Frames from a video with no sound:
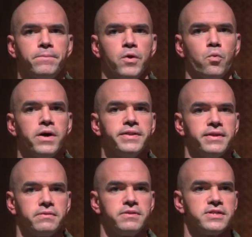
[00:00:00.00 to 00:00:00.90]
The one
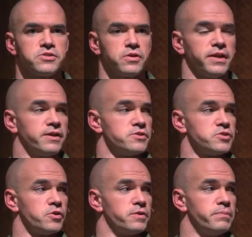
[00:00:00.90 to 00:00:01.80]
that certainly
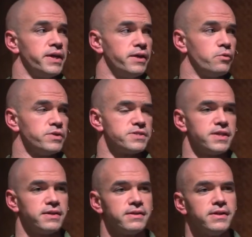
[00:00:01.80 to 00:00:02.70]
concerned me was
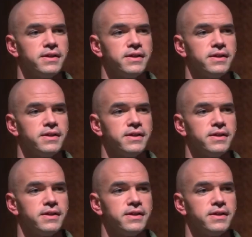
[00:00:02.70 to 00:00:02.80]
that